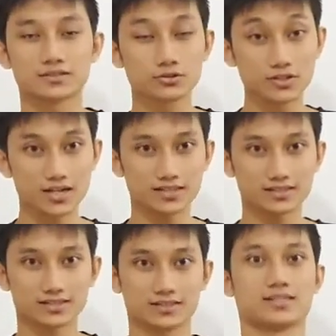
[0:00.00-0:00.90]

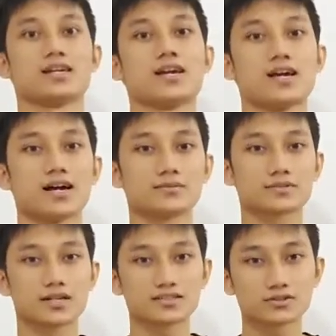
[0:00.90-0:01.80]
Today, I'm
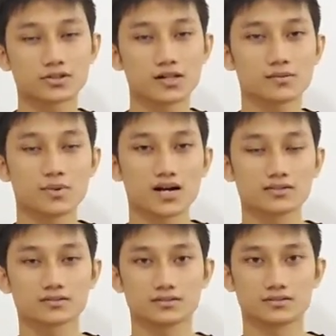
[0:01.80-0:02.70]
going to talk
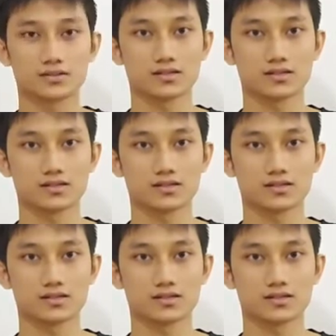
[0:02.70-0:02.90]
about